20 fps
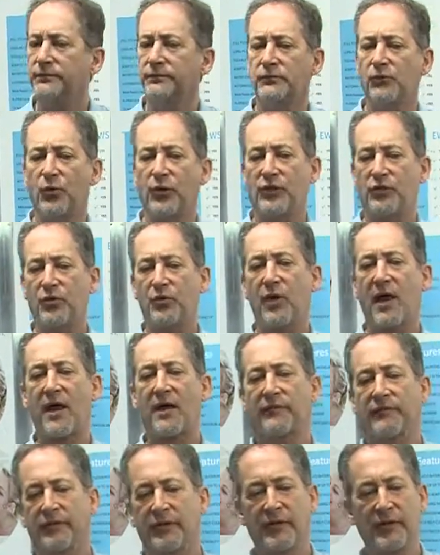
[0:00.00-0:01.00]
we do
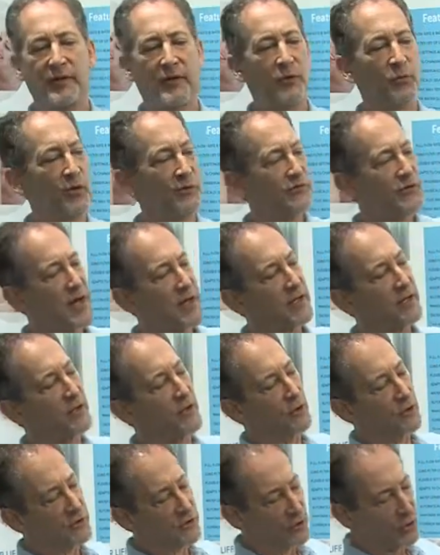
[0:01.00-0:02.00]
have. We've taken
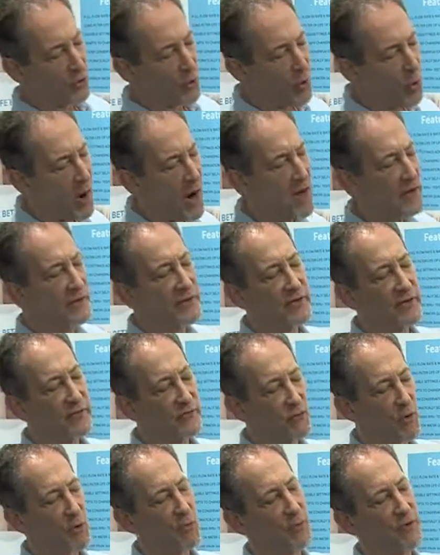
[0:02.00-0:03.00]
the, the quality
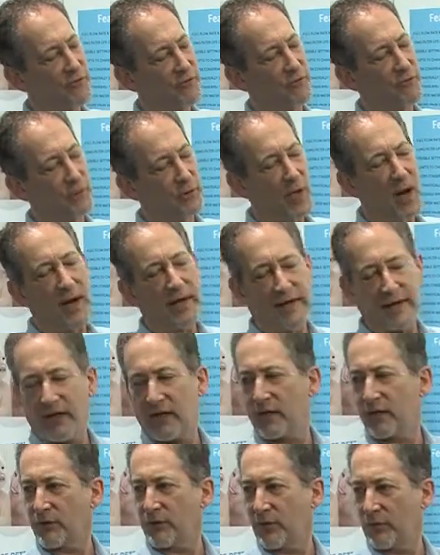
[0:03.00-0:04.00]
of what we've applied
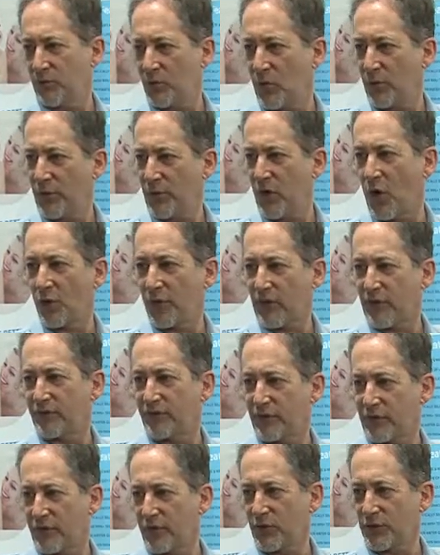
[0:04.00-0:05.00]
here and what we know here
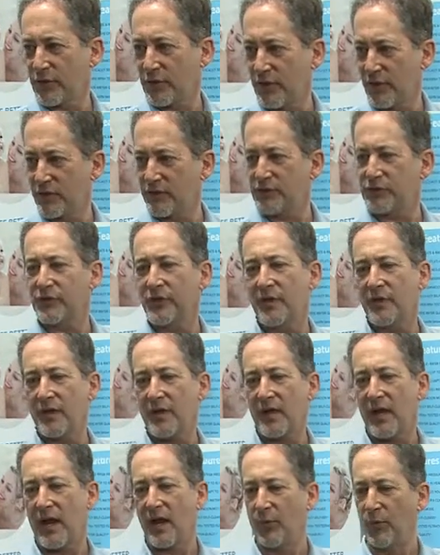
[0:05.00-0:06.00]
for 30 years,
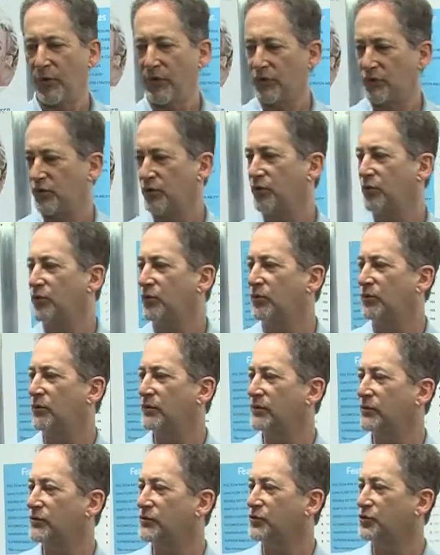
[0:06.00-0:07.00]
and we do
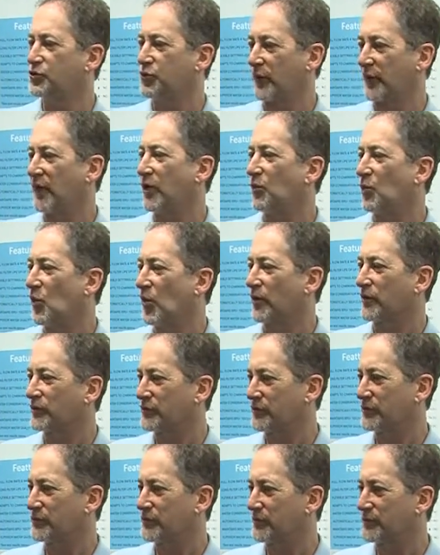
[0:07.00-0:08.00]
drinking water
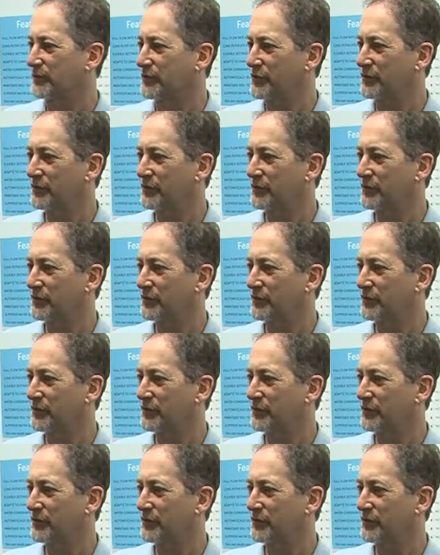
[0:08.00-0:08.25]
systems. Can